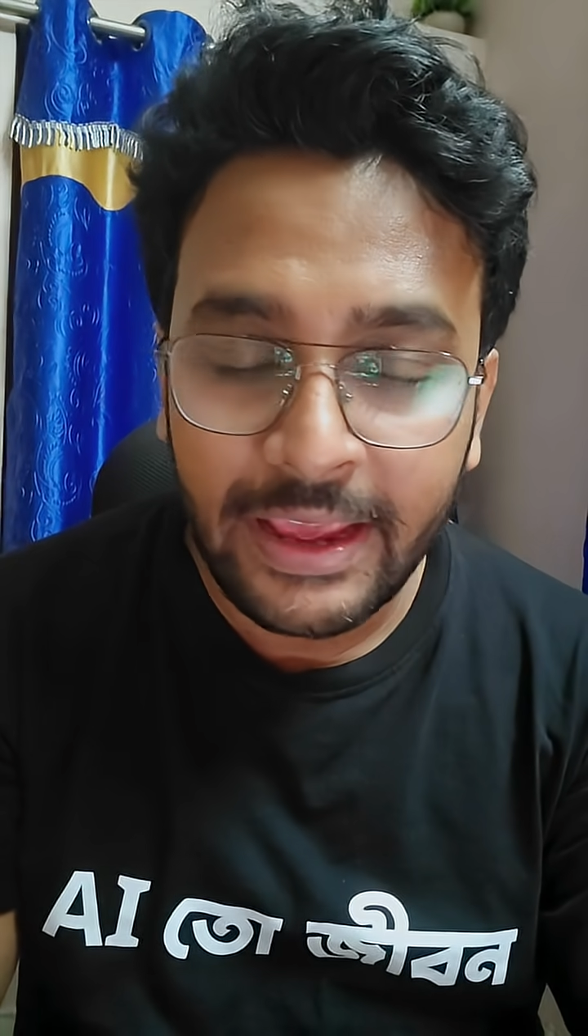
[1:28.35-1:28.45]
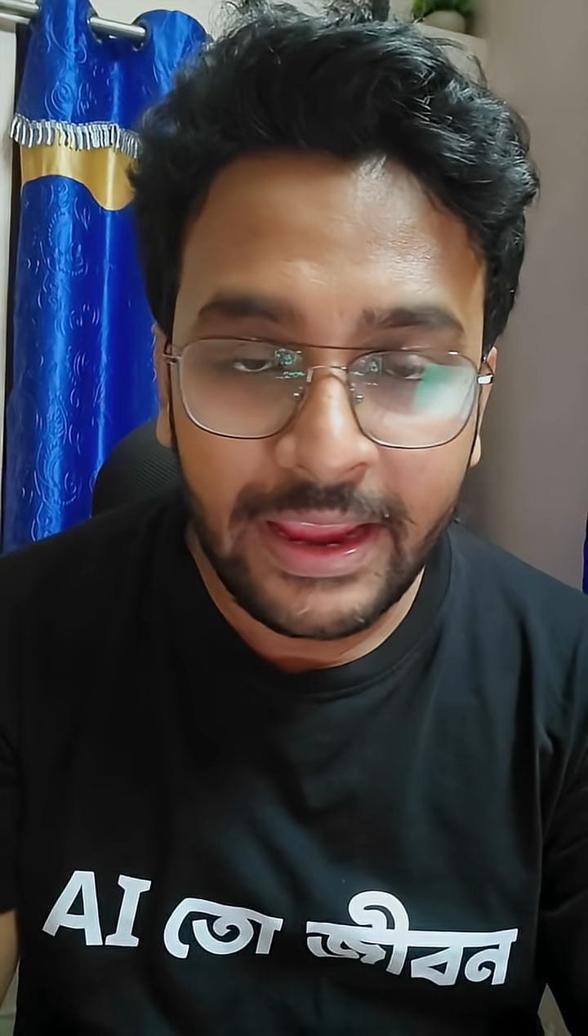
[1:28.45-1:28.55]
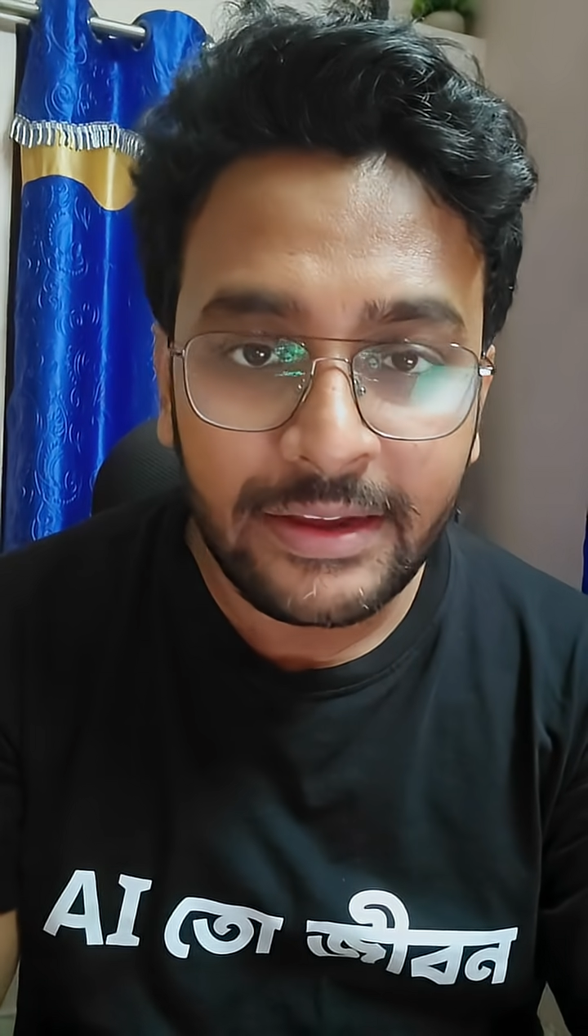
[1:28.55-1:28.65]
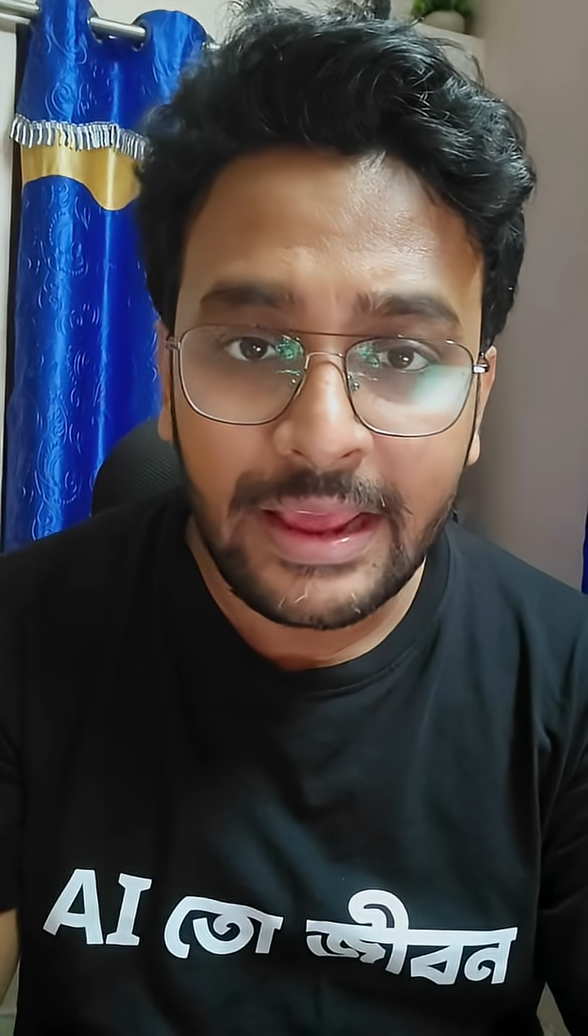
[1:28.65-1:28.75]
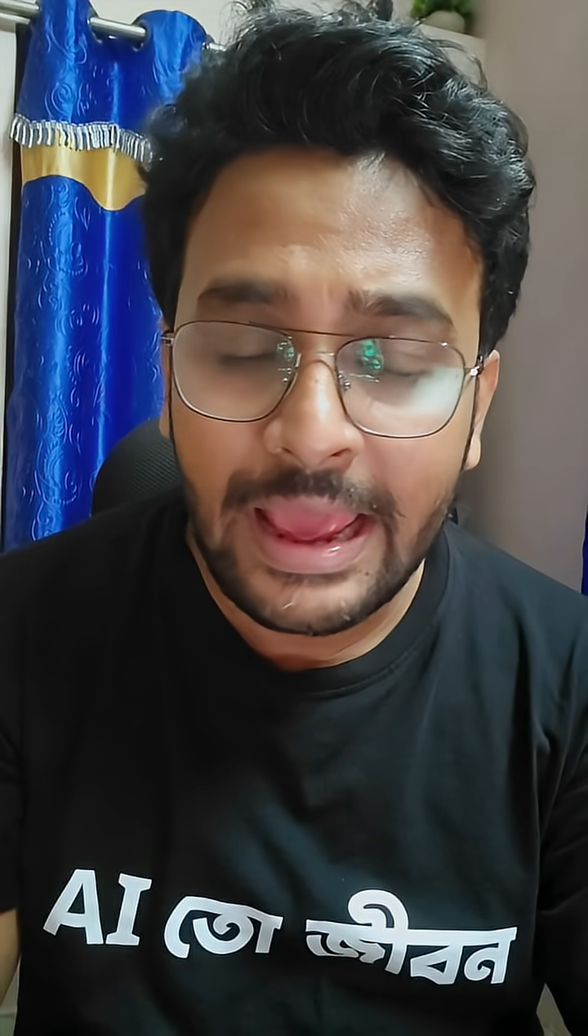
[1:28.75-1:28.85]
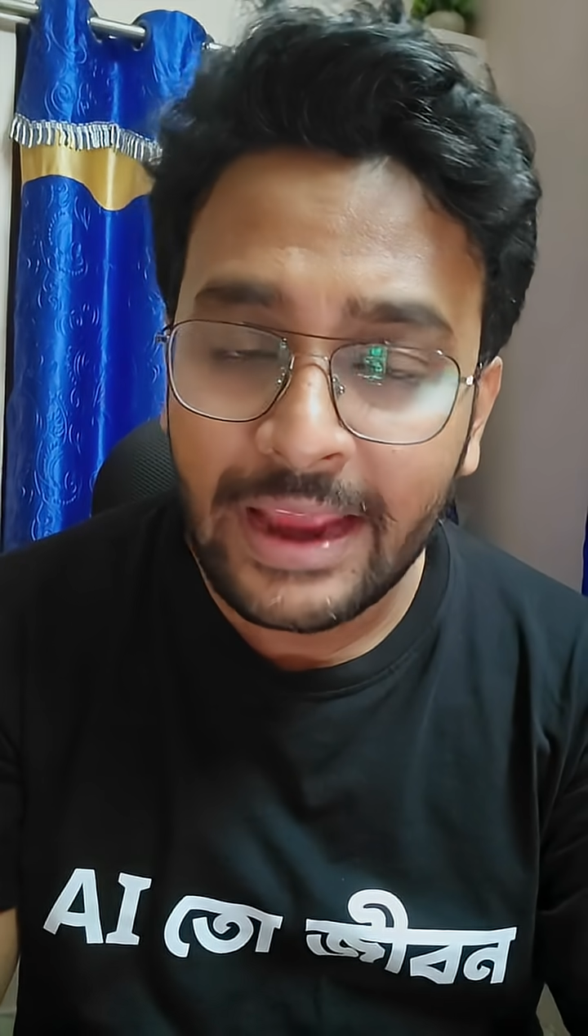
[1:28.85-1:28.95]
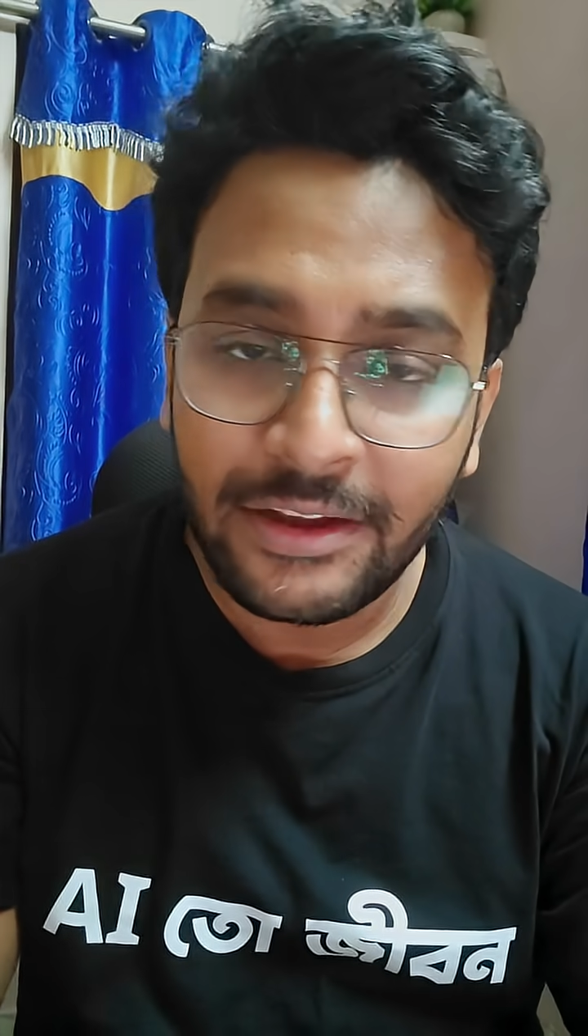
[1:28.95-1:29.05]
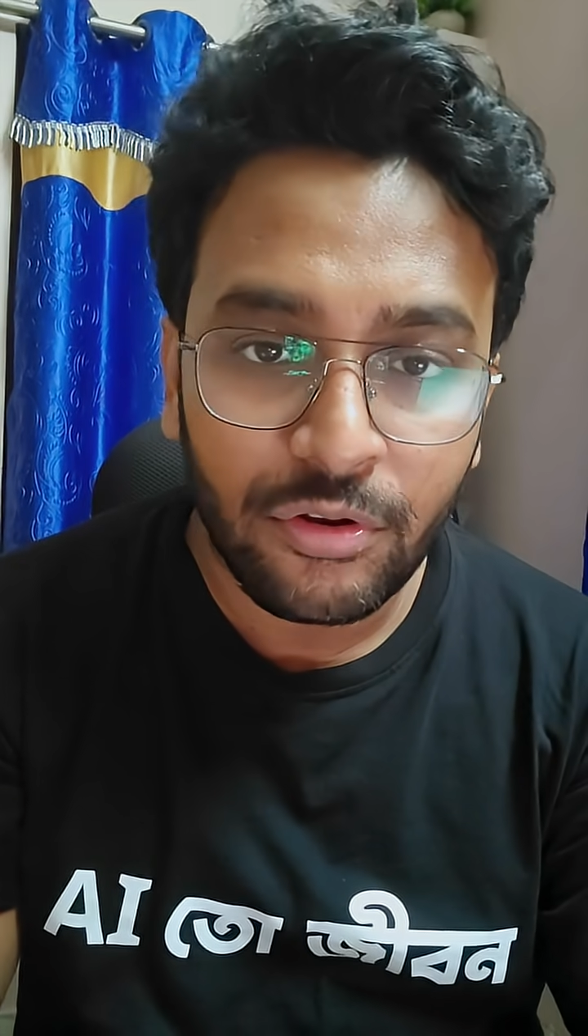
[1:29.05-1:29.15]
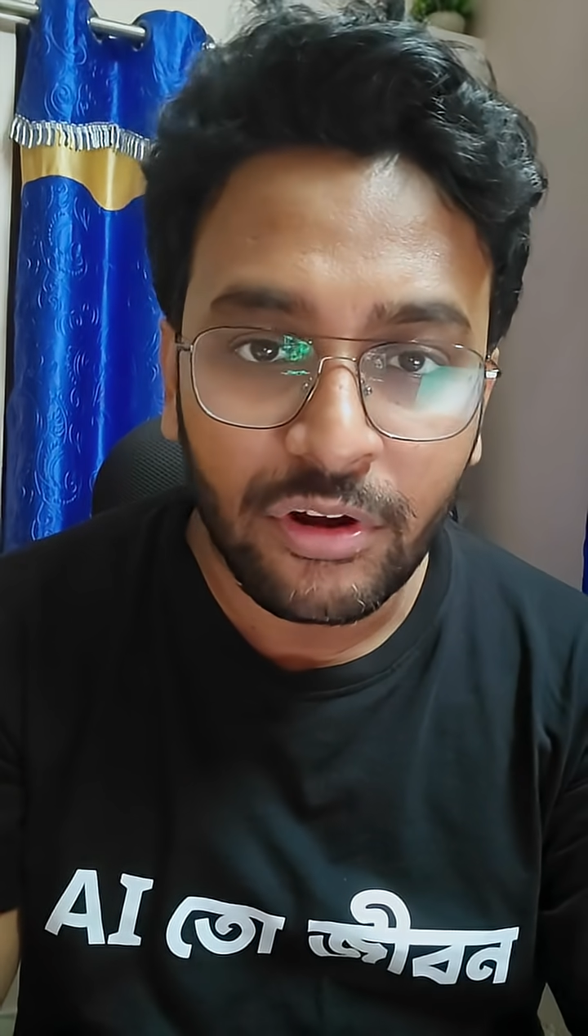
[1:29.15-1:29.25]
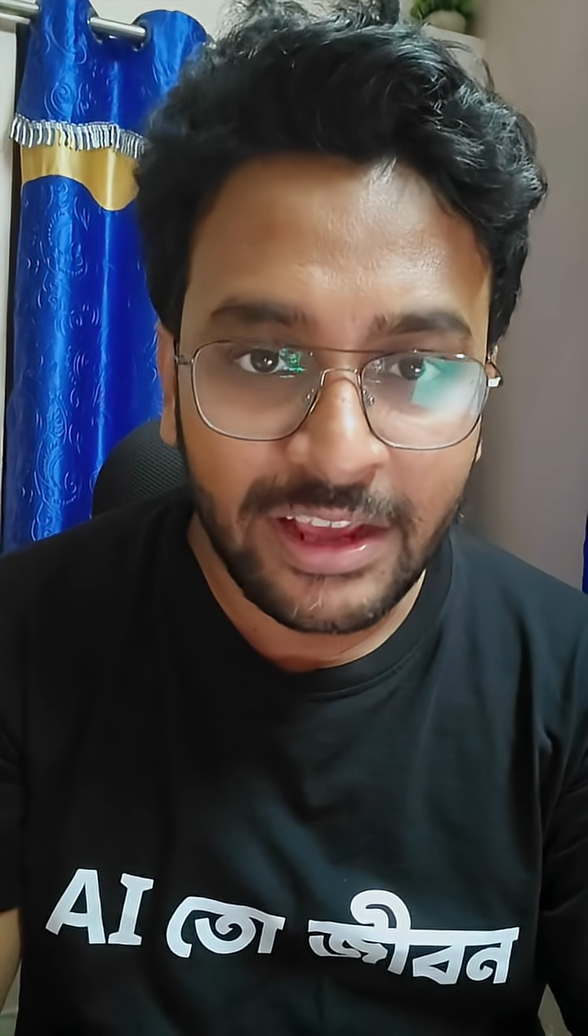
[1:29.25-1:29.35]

GATE and your